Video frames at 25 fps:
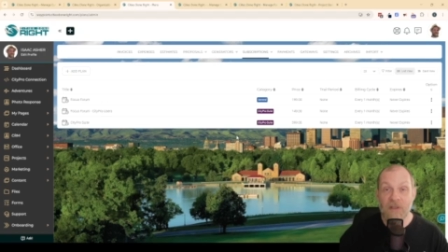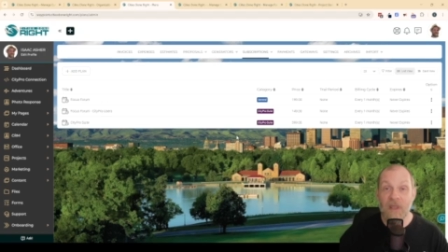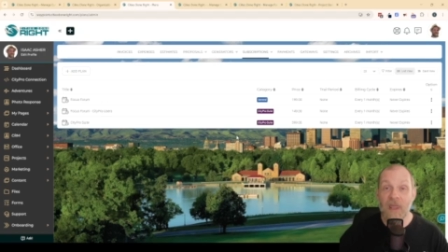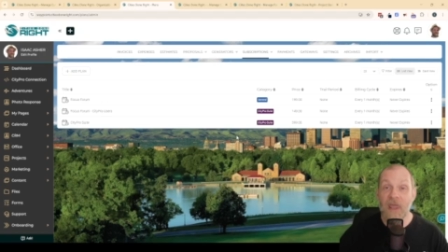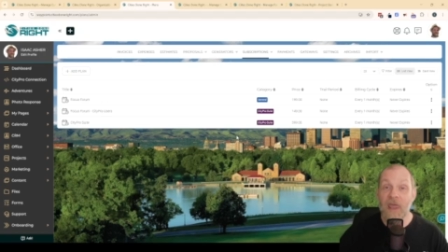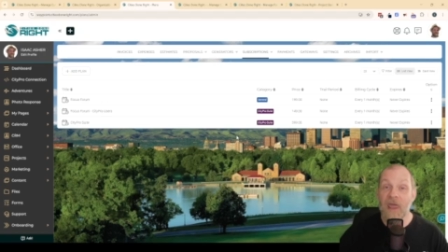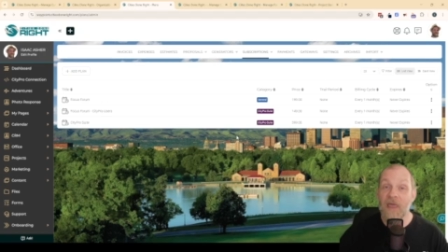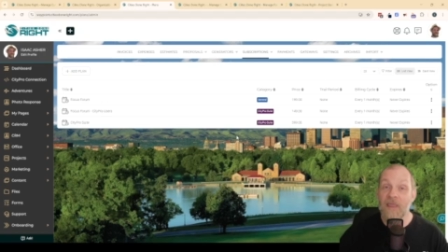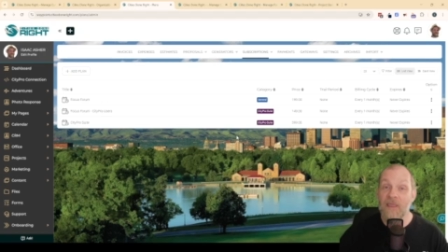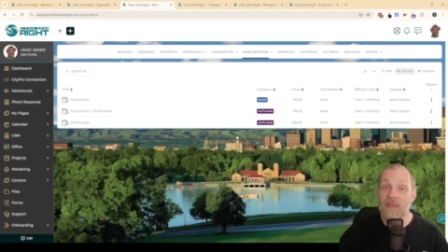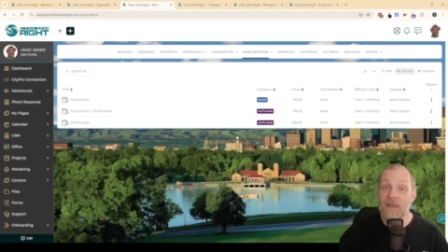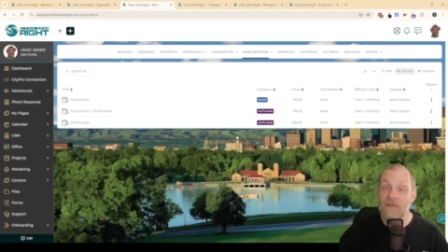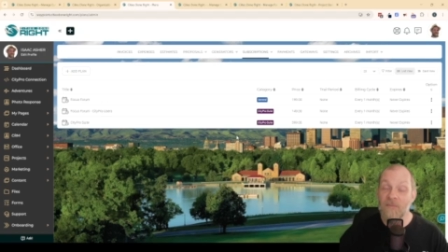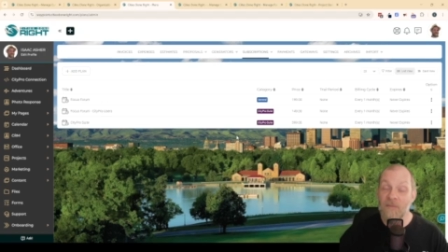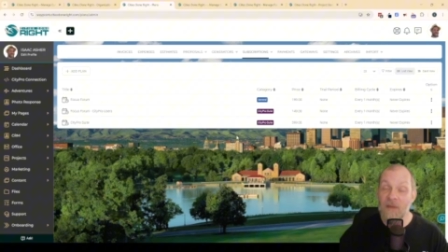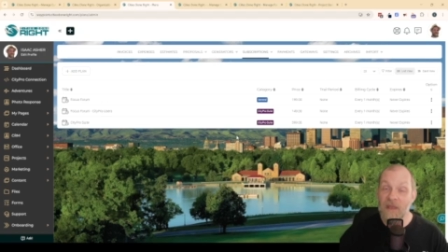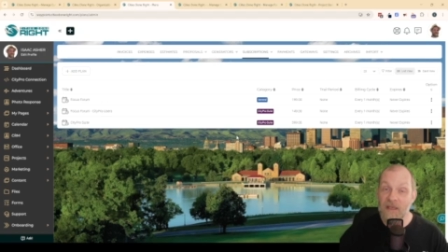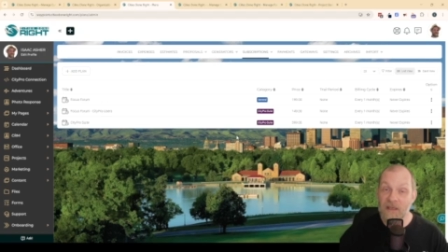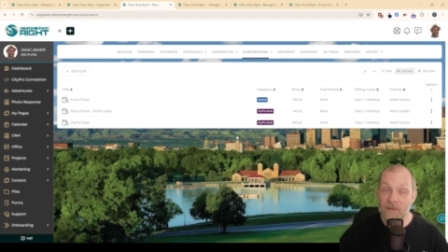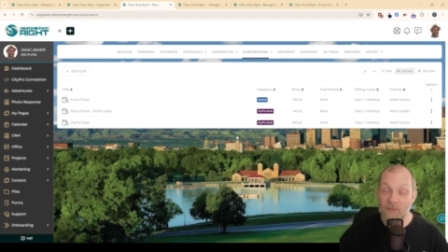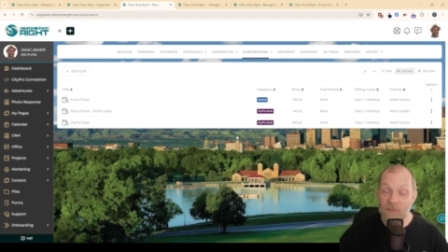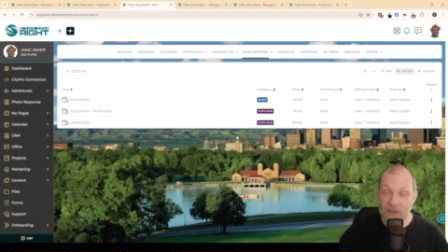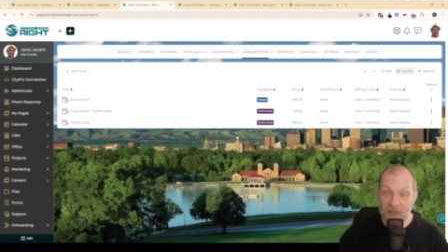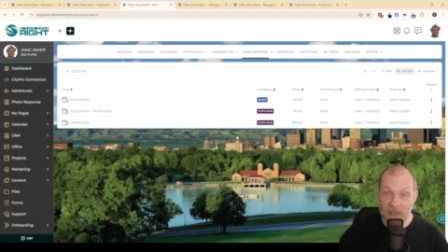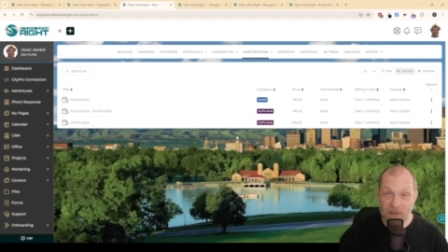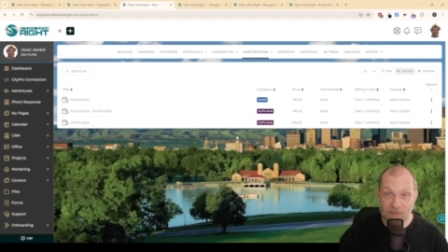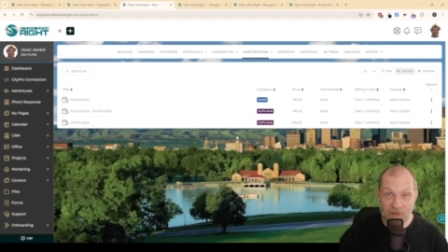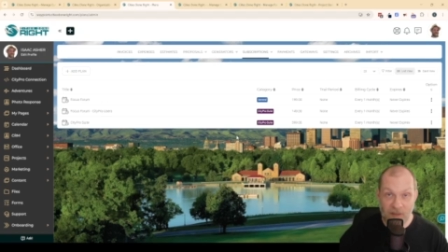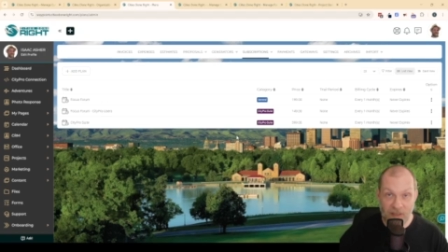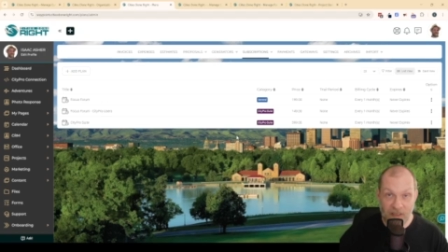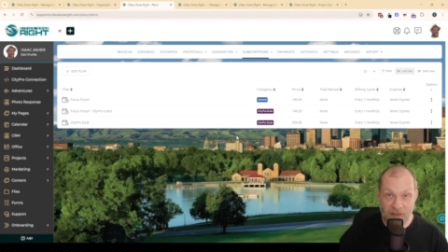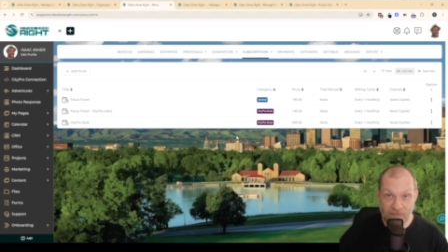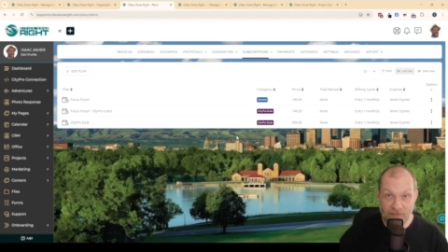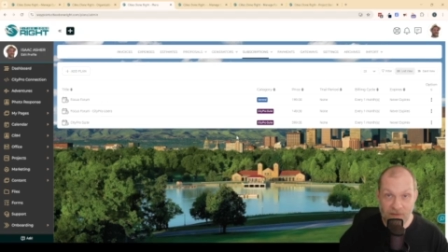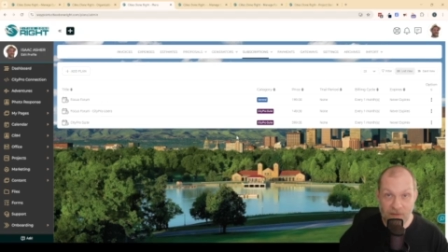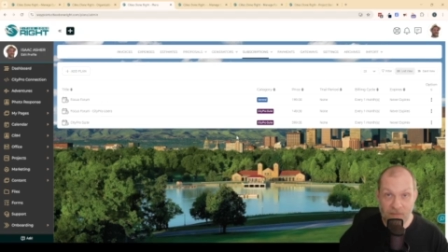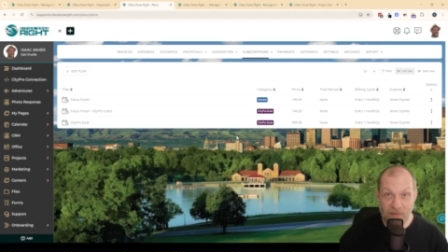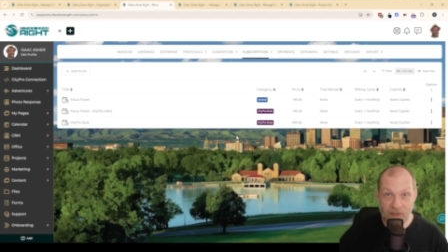and they make a payment
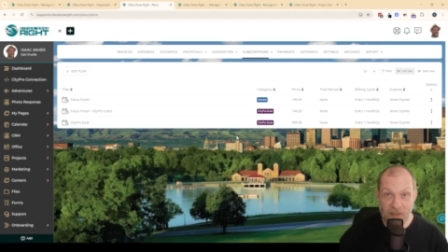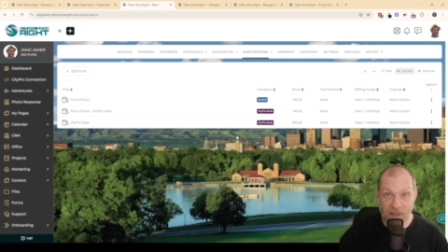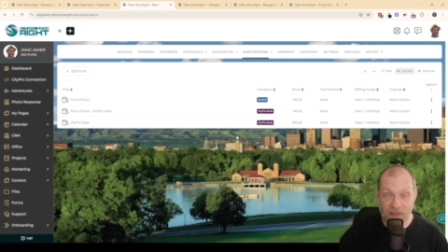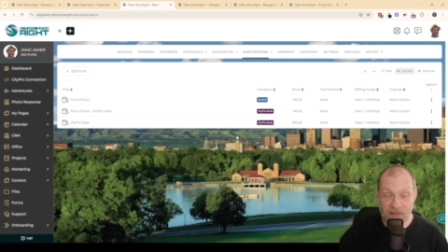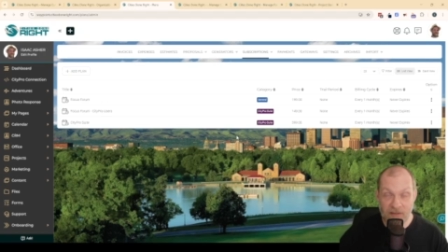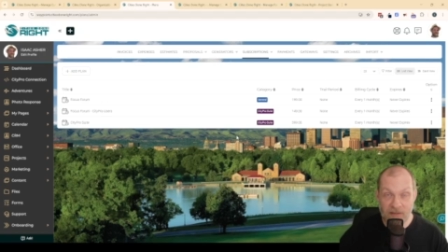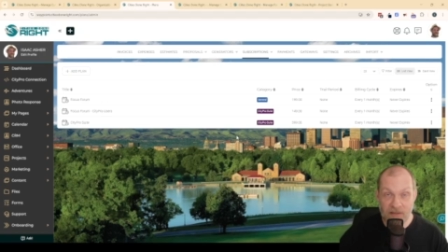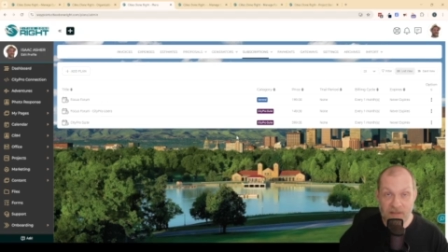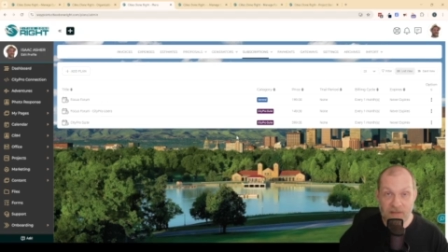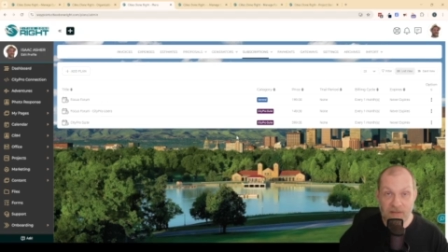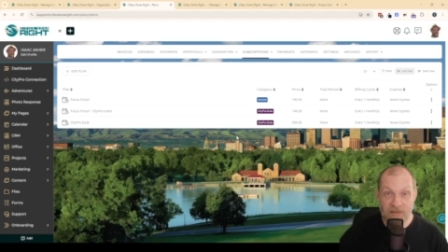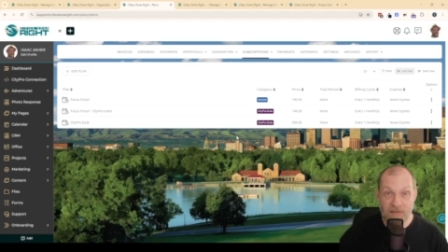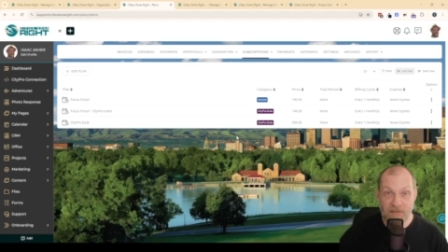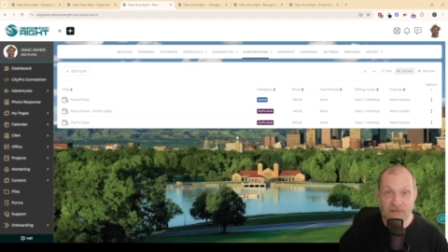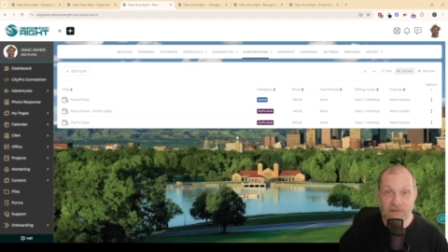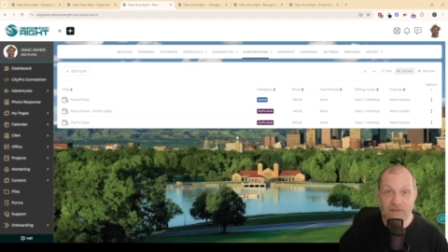every month,